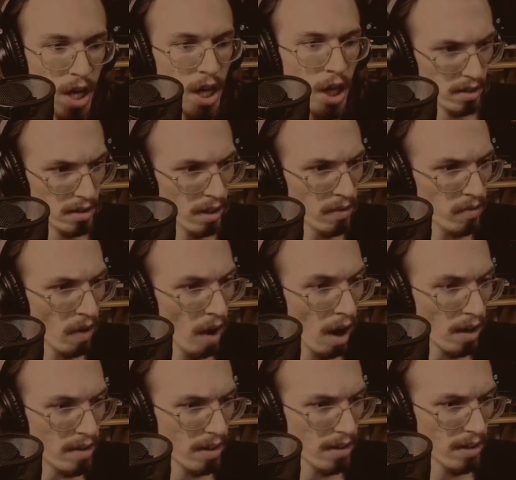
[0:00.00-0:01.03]
The
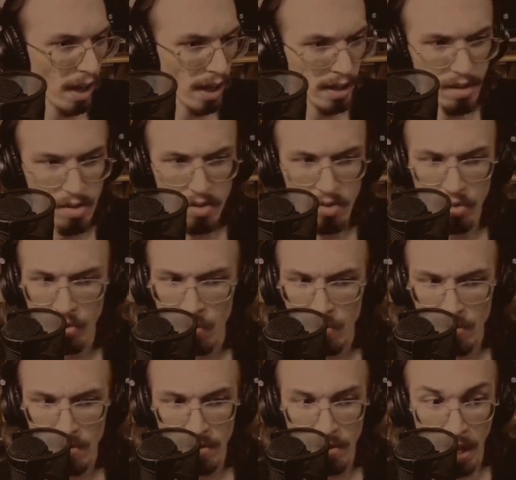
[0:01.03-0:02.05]
fox likes to
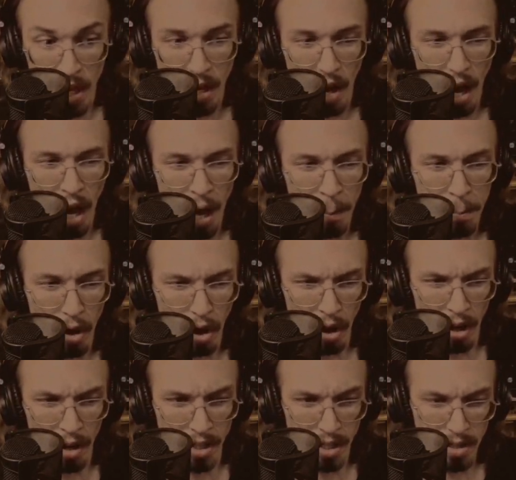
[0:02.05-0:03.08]
sneak up
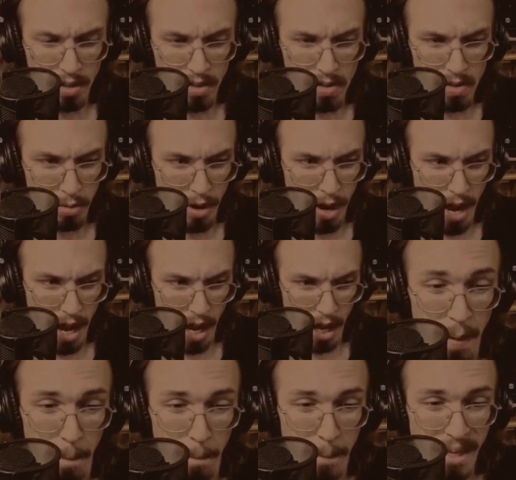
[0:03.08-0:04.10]
on its
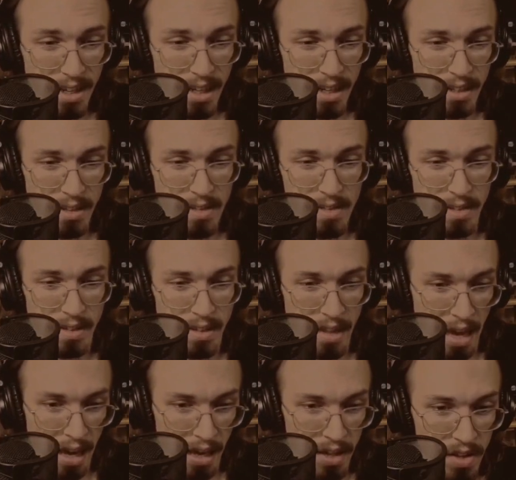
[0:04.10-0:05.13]
prey, meet its
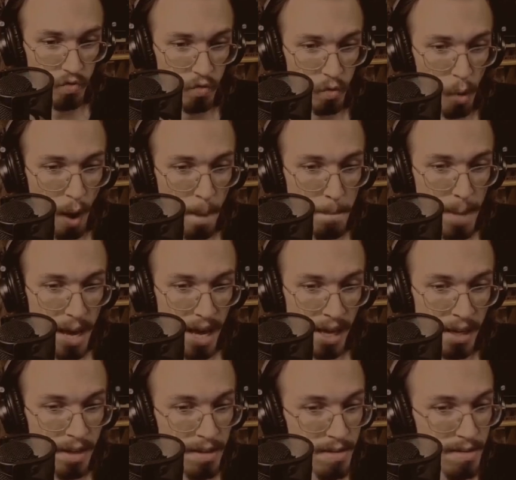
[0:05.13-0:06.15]
gaze from
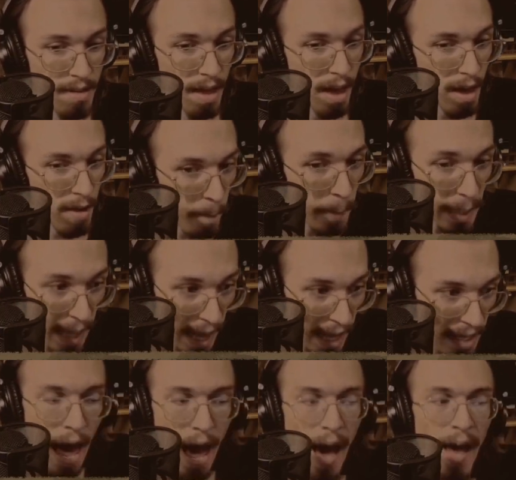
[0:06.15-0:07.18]
a safe
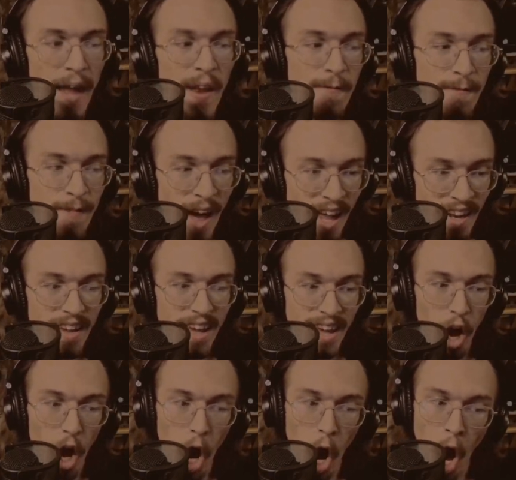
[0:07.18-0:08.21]
place, and fend
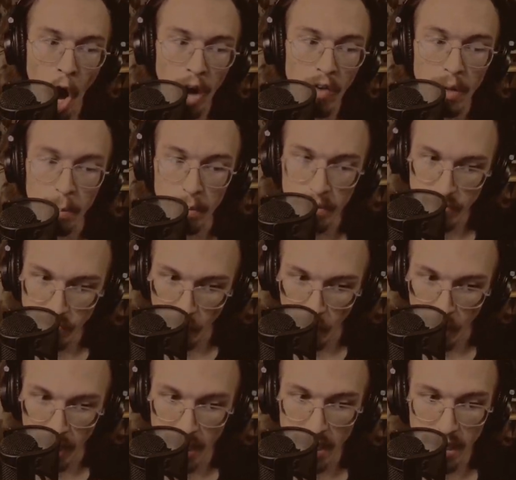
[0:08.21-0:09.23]
it off
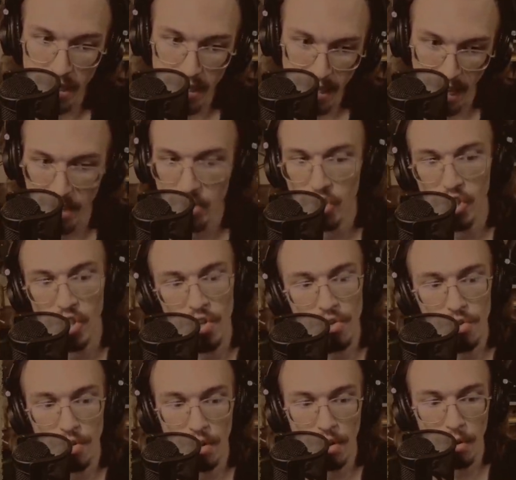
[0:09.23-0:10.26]
before it
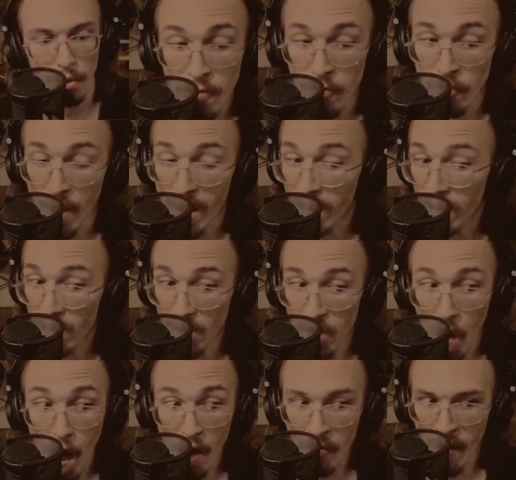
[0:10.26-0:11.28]
catches you. Fend it
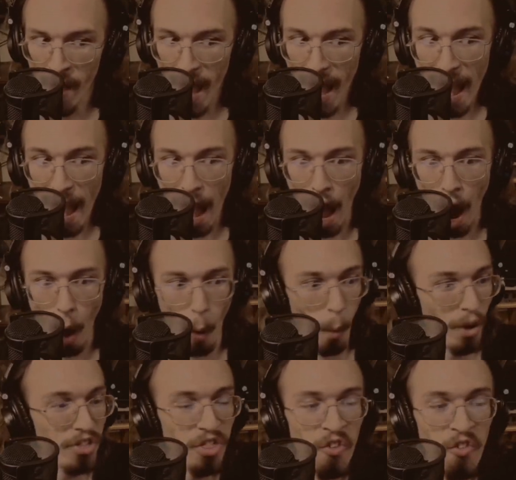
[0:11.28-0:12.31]
off how?
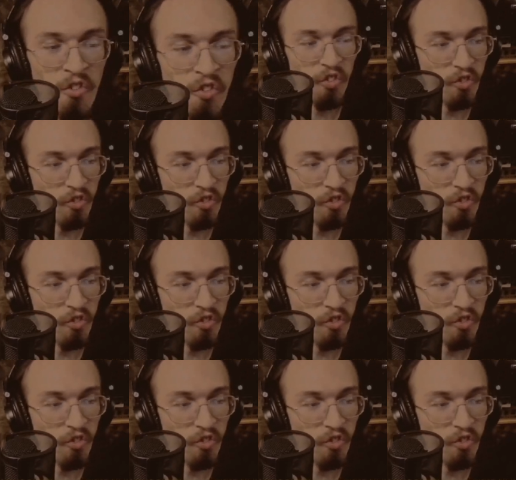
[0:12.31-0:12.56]
What the f***